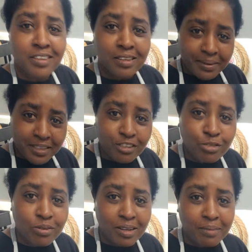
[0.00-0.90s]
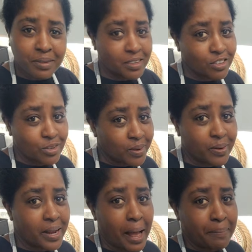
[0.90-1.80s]
You better soon come because you know what's
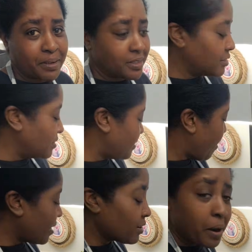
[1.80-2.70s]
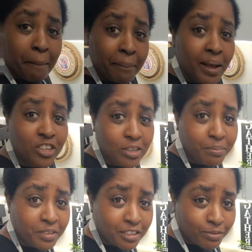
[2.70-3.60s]
gonna happen. I'm gonna mash
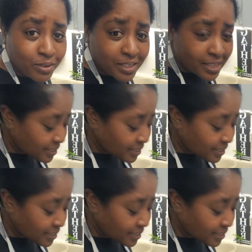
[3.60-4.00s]
up this food in a